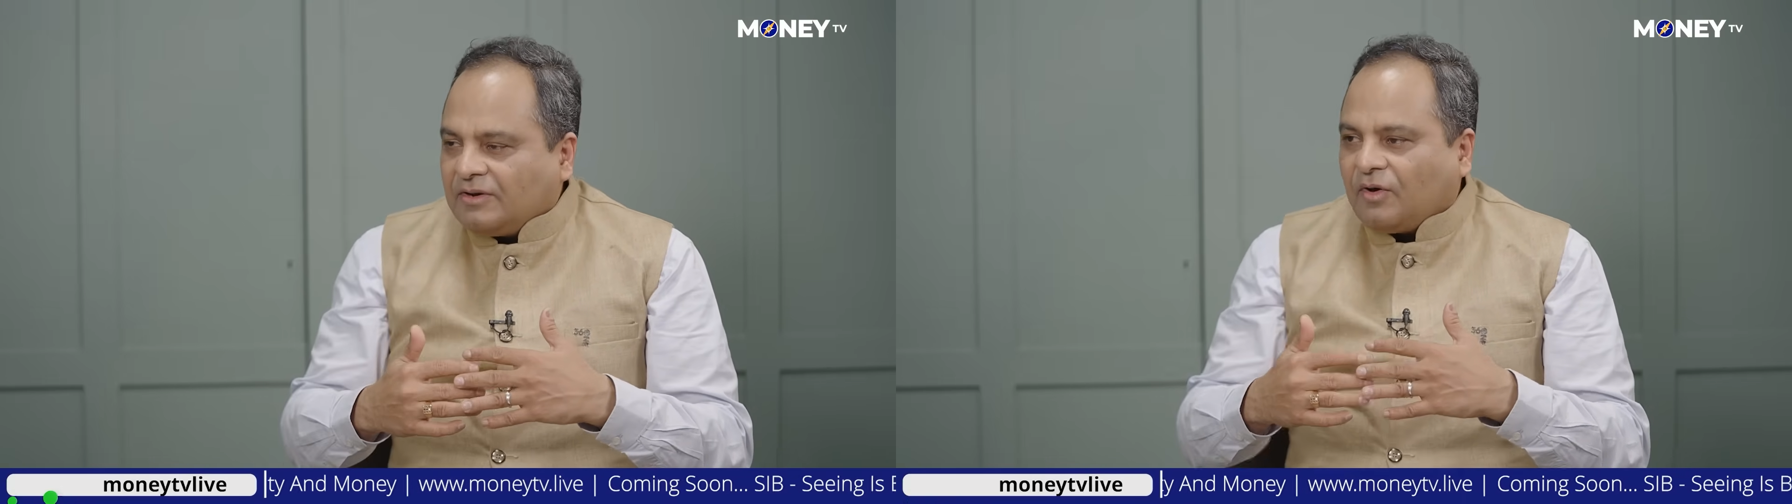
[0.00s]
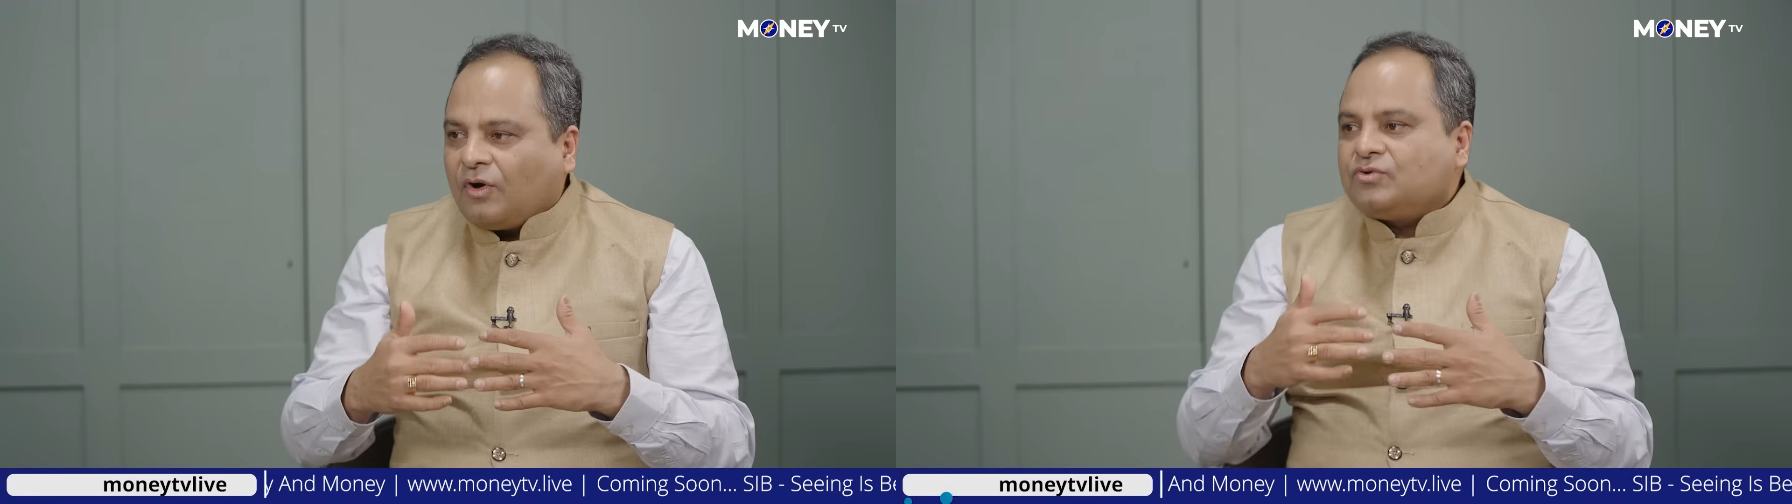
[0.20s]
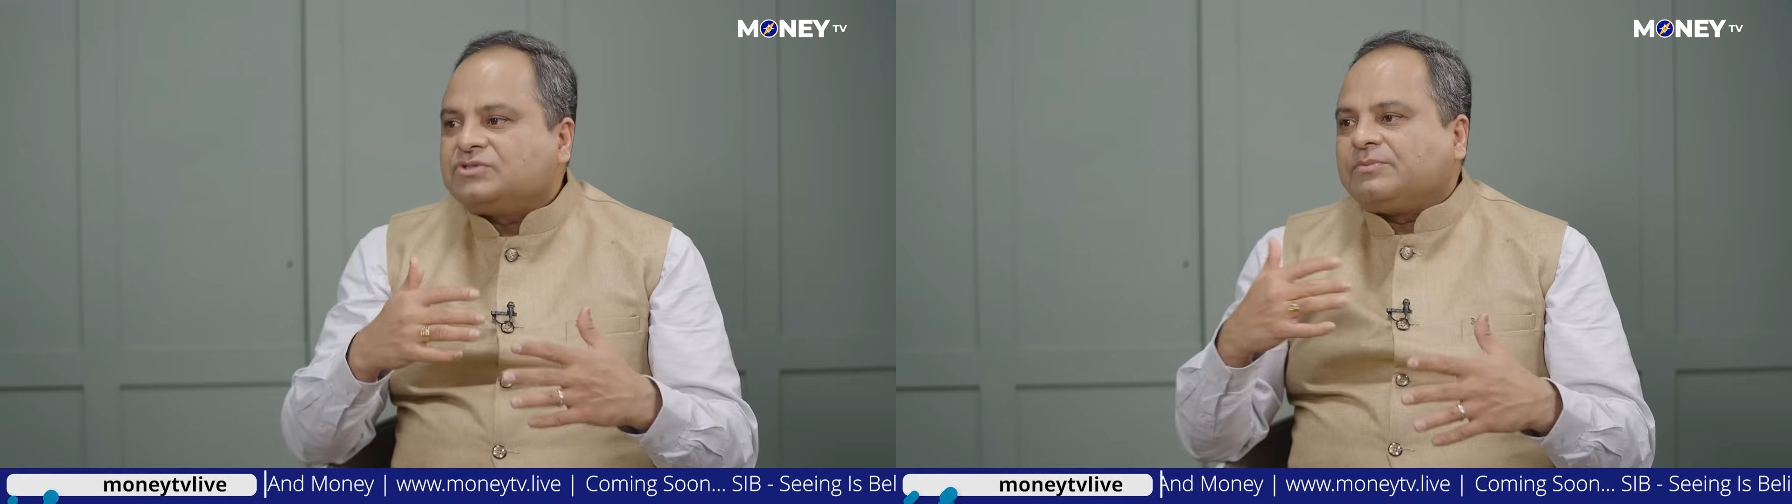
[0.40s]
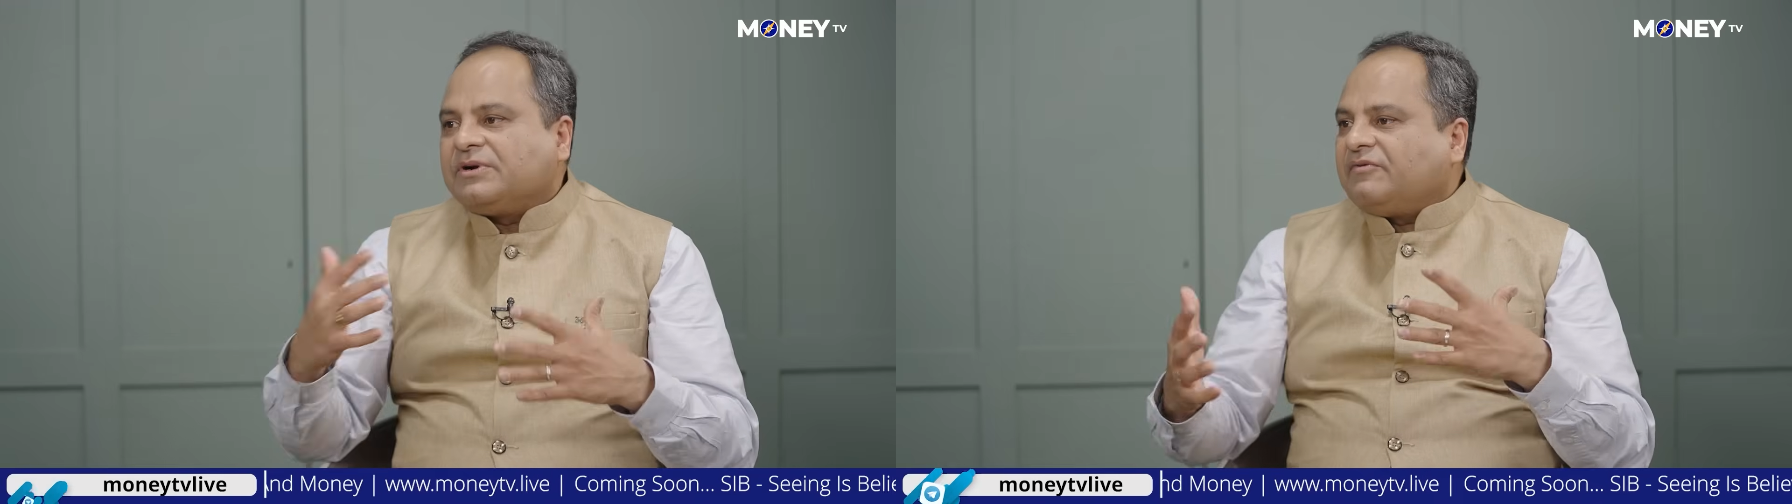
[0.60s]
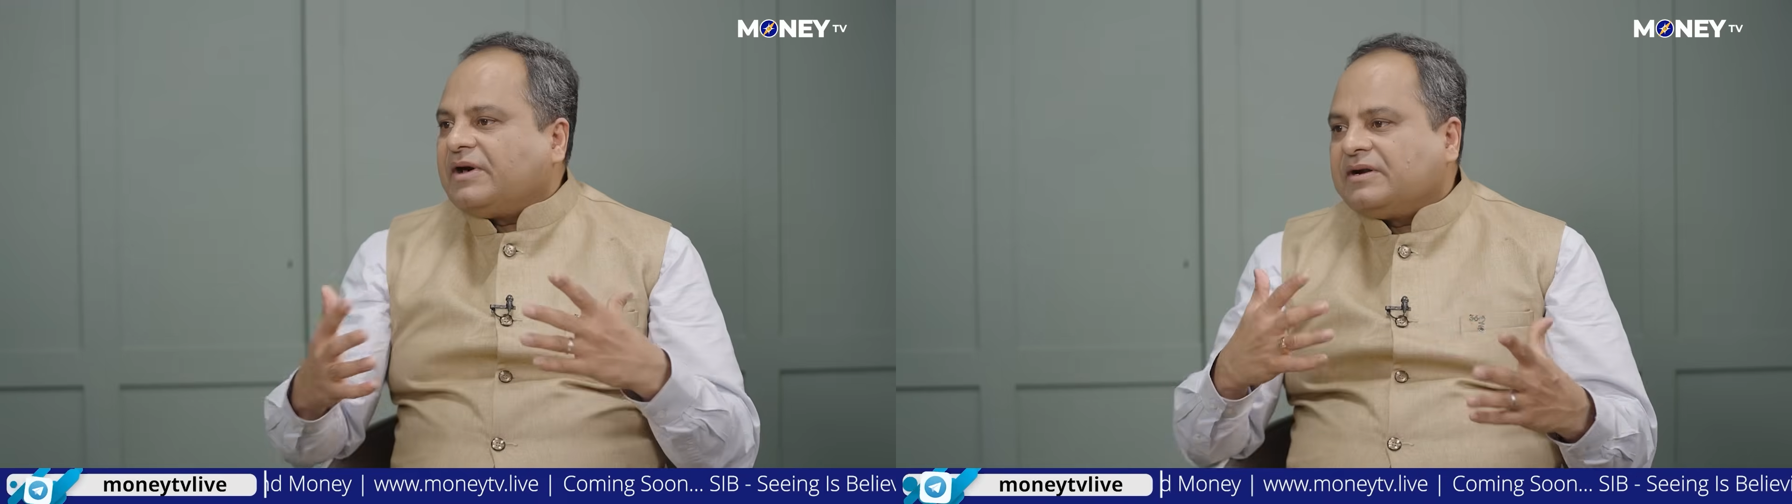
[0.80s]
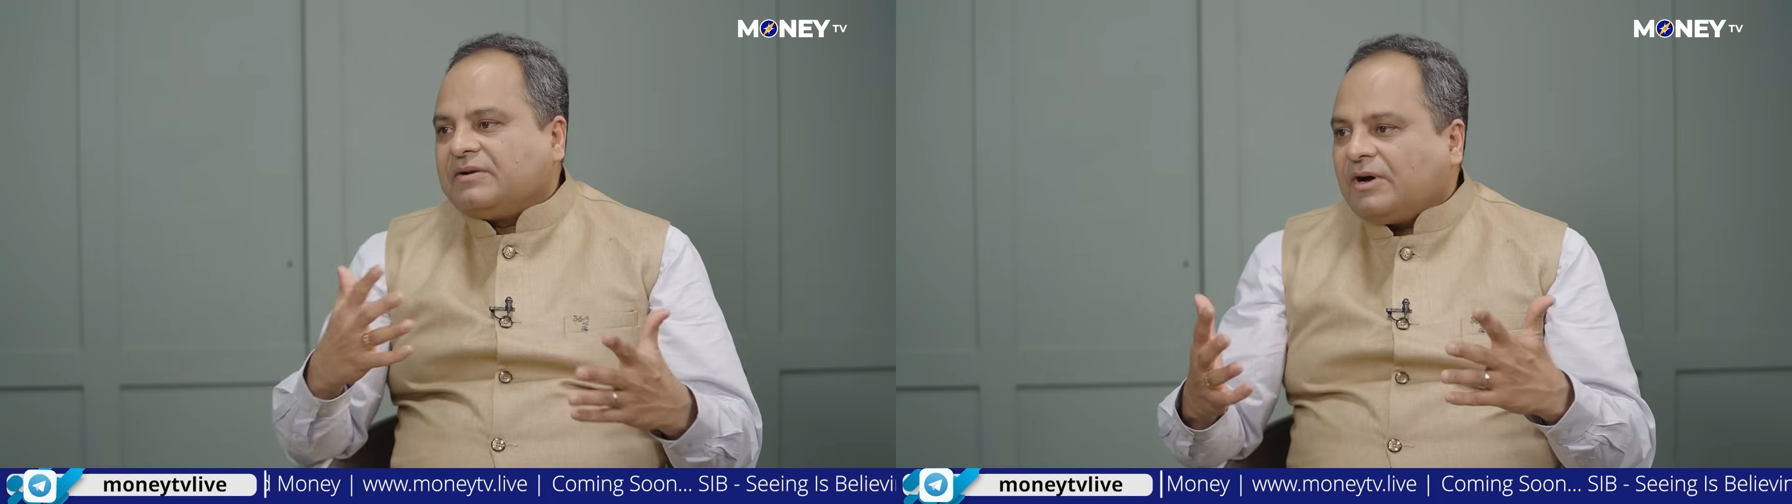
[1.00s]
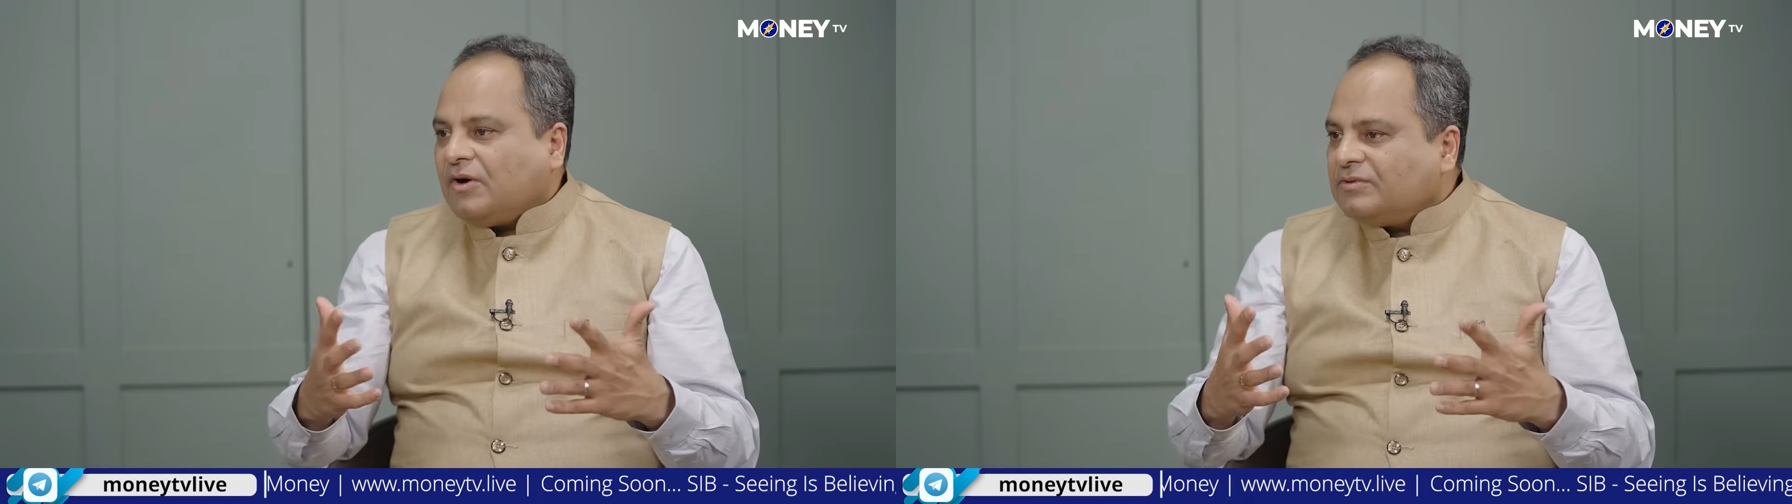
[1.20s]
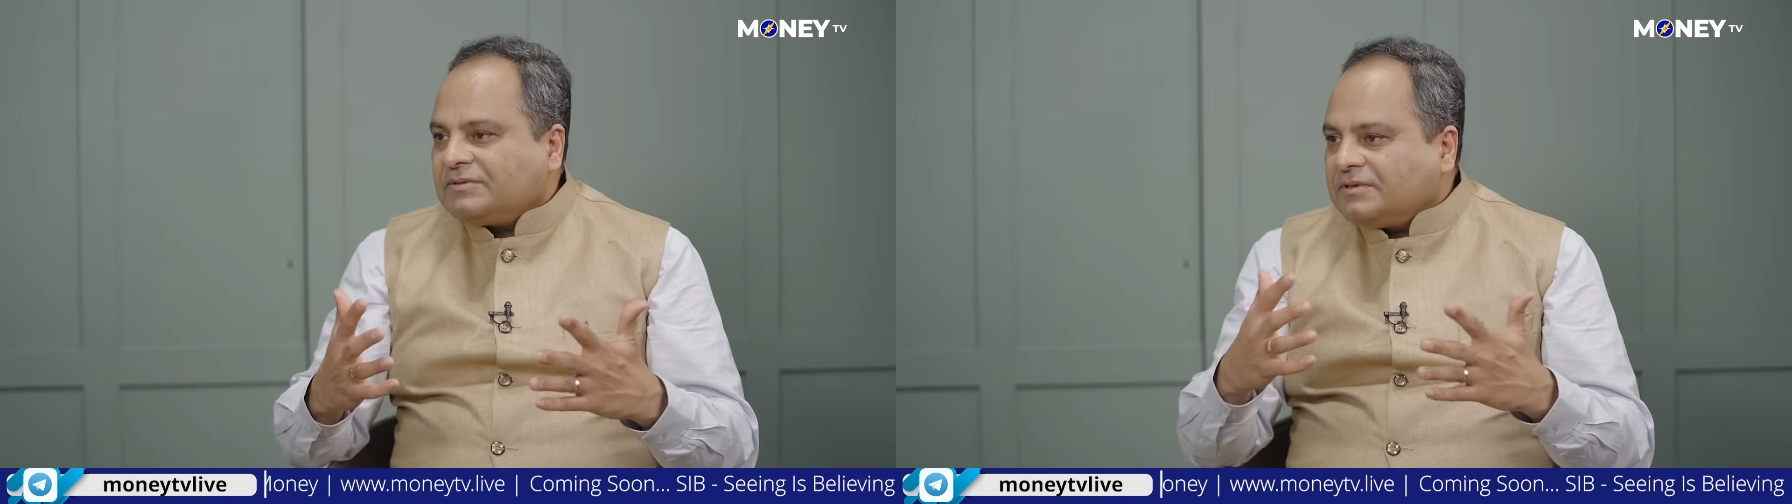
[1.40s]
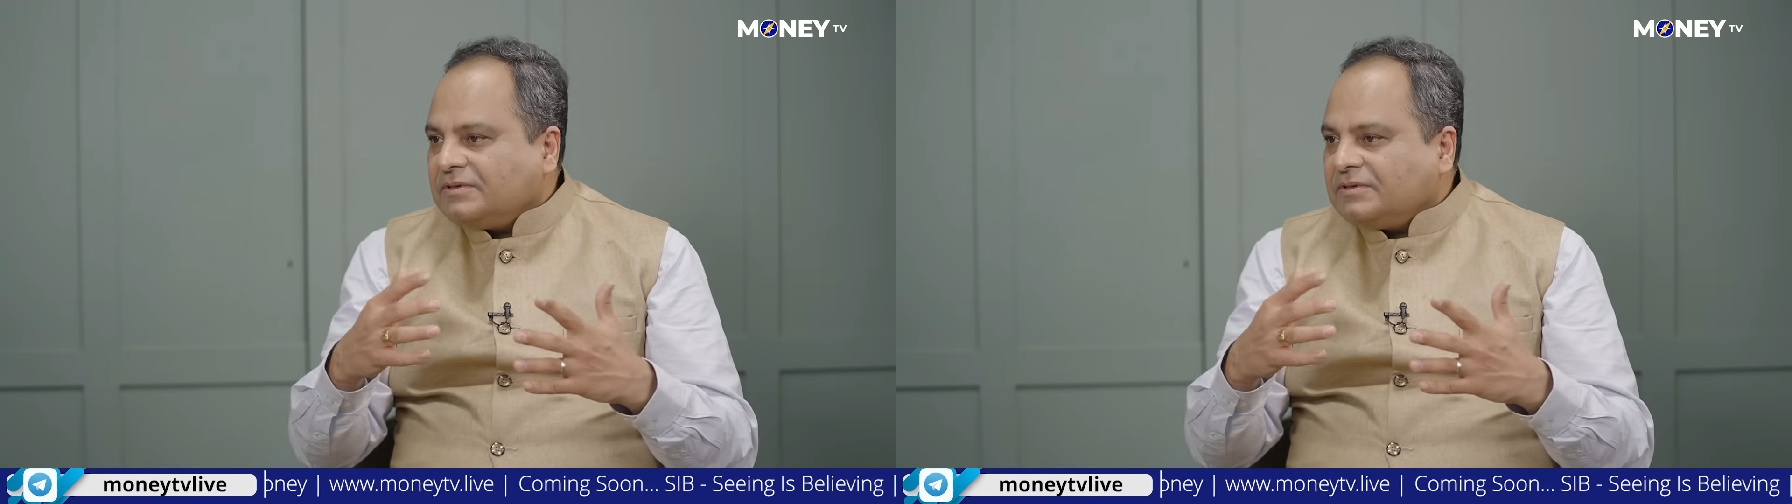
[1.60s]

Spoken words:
or who's a bit worried about,